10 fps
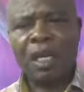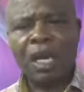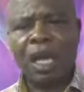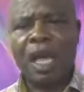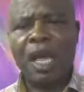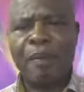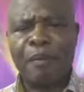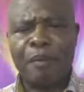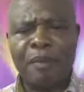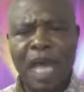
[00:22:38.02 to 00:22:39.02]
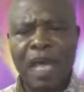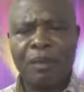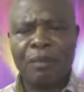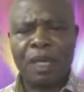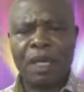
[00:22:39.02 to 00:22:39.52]

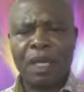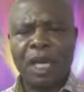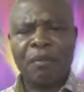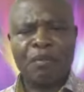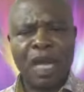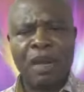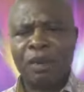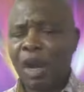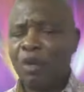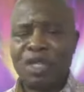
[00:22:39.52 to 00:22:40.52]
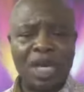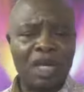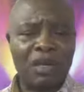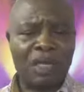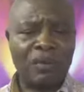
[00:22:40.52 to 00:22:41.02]
Amen. Amen. Can we share the
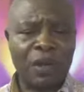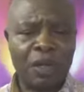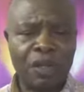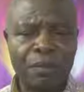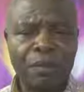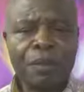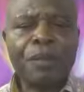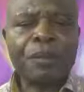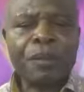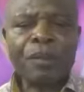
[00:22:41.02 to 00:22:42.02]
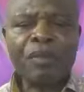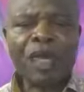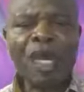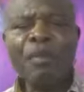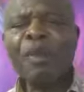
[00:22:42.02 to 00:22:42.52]
grace and fellowship?
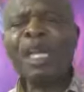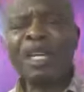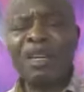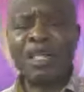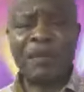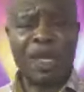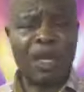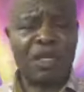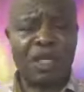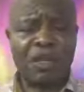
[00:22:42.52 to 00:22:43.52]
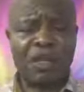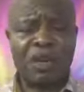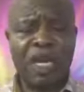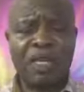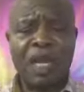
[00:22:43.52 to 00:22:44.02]
May the grace of our Lord Jesus
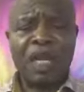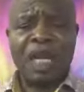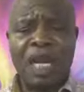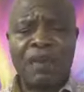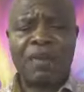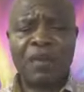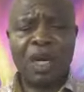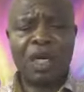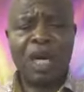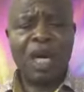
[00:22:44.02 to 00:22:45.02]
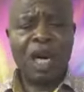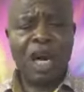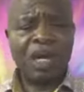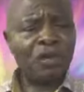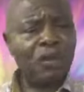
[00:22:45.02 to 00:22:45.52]
Christ, the love of God,
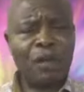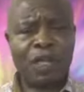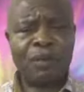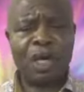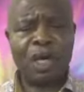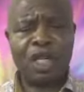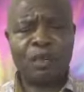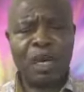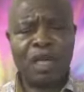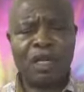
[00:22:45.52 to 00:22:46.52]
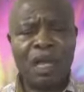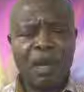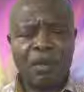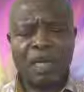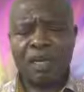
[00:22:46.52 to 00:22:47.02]
and the sweet fellowship of the Holy Spirit
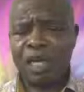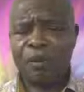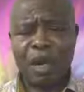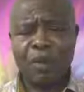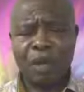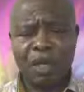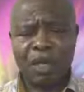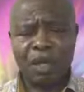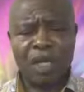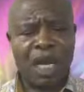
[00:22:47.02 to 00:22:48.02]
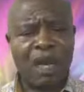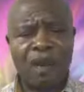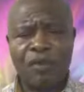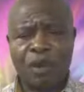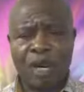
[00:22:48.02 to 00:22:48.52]
rest and abide with us all now
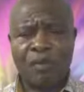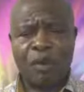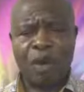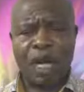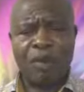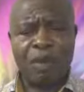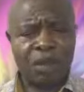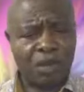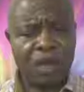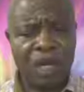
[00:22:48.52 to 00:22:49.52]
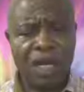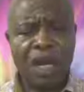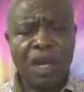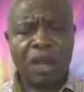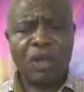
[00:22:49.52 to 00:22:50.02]
and forevermore. Amen. Surely,
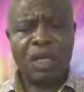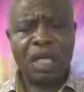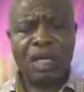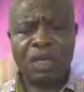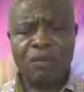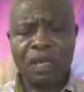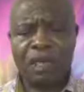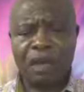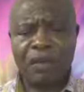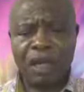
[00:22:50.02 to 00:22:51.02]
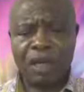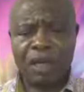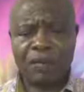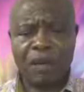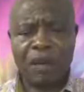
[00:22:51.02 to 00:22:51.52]
goodness and mercy of the Lord
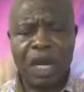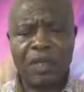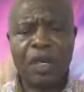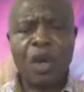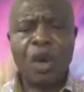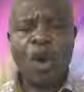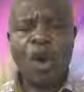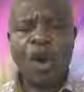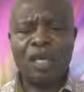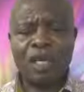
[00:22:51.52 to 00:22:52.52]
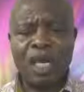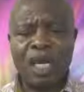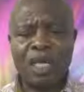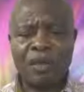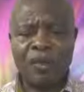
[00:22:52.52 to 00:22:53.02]
shall follow us all the
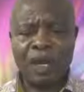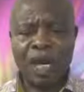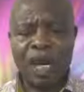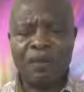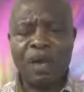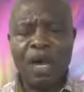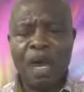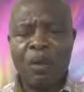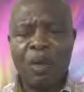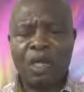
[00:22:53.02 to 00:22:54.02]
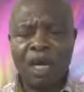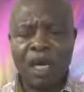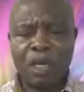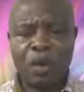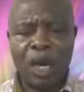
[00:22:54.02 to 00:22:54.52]
days of our life, and we shall
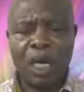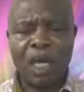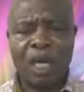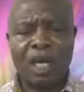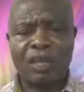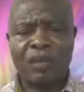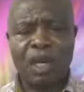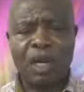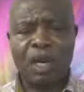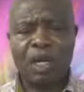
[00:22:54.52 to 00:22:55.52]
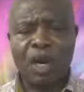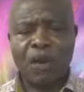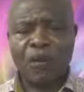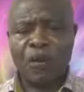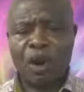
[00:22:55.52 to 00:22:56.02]
dwell in the house of the Lord
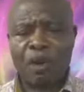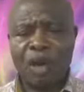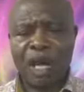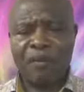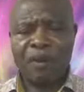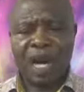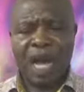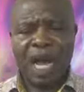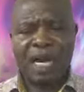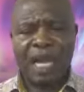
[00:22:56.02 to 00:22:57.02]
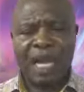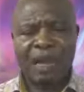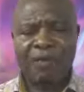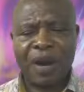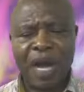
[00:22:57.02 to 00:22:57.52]
forever and
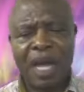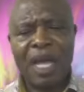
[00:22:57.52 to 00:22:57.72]
ever.